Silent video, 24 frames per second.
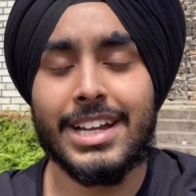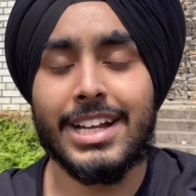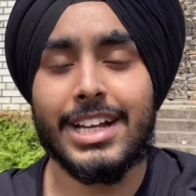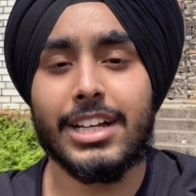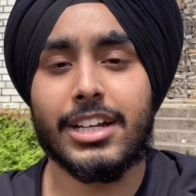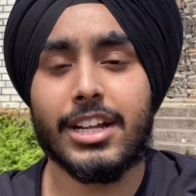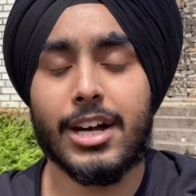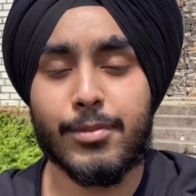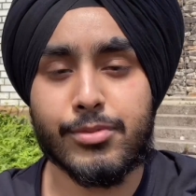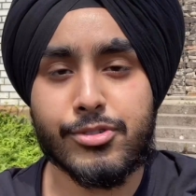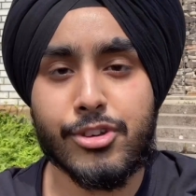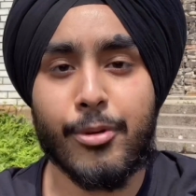In
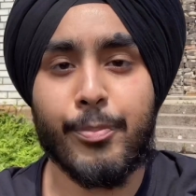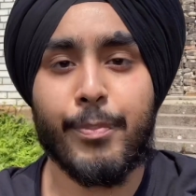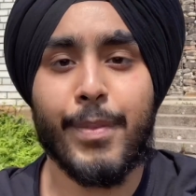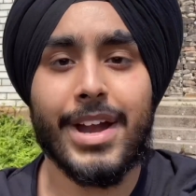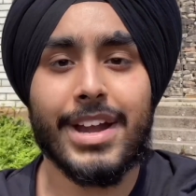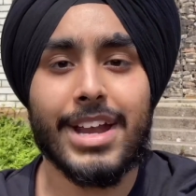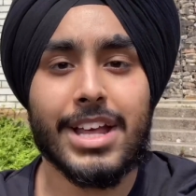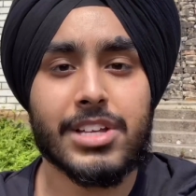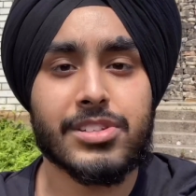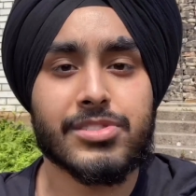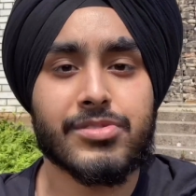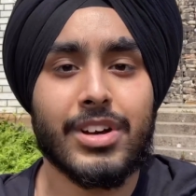terms of
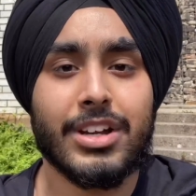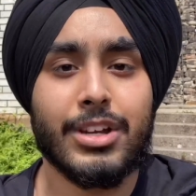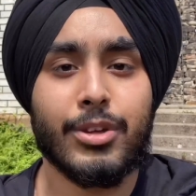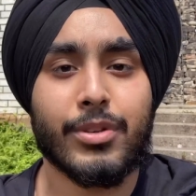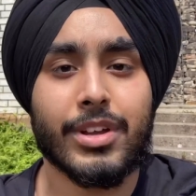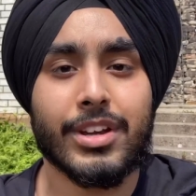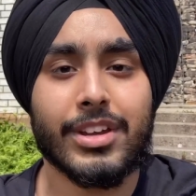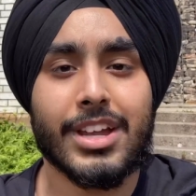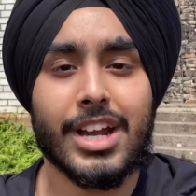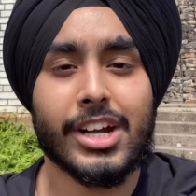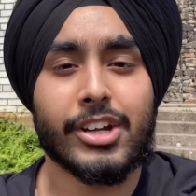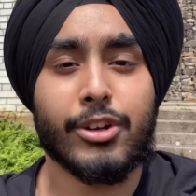bed as well, you
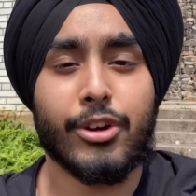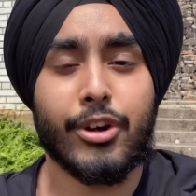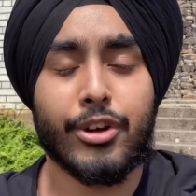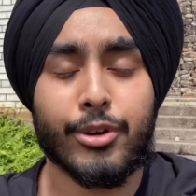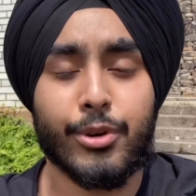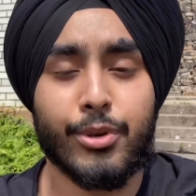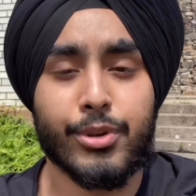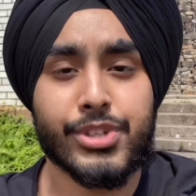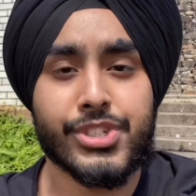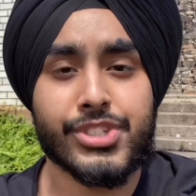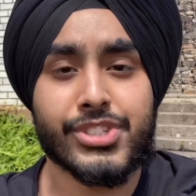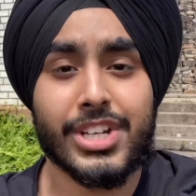can get your
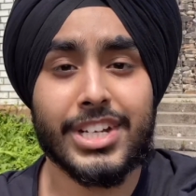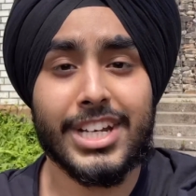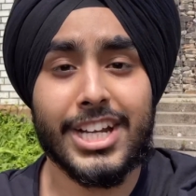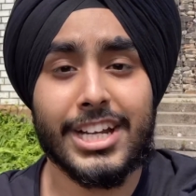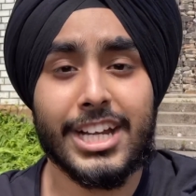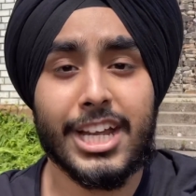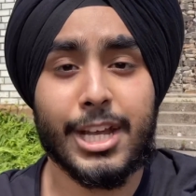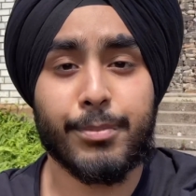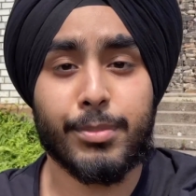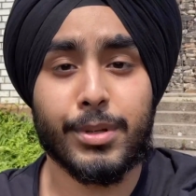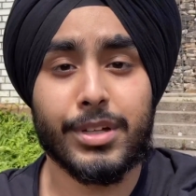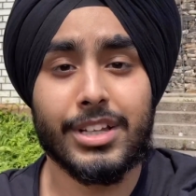own study
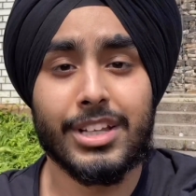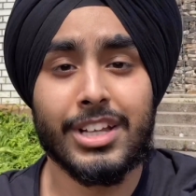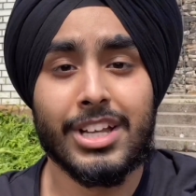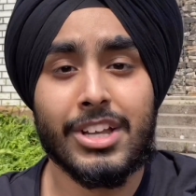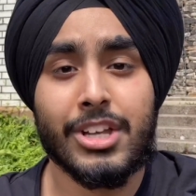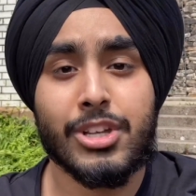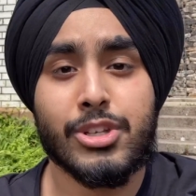table.